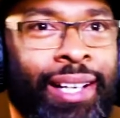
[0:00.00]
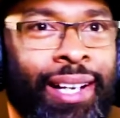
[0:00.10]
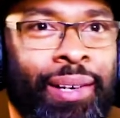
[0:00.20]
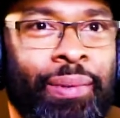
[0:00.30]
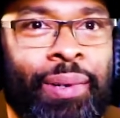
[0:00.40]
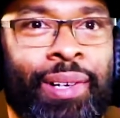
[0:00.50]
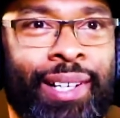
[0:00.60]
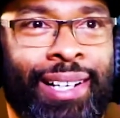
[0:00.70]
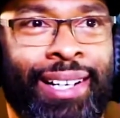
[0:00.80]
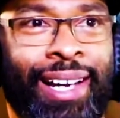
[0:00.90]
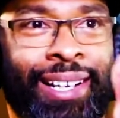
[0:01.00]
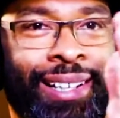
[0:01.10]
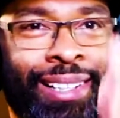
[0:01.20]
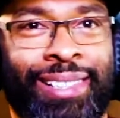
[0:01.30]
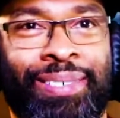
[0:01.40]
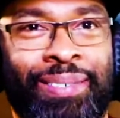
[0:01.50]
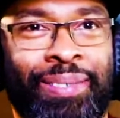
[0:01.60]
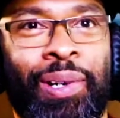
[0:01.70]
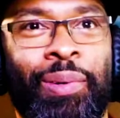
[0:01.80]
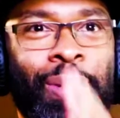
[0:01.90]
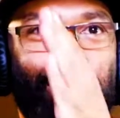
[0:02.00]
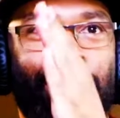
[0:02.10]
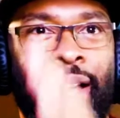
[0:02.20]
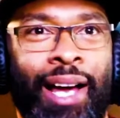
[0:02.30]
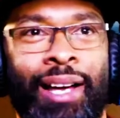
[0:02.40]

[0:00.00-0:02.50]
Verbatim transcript: like we're like one word. Watch your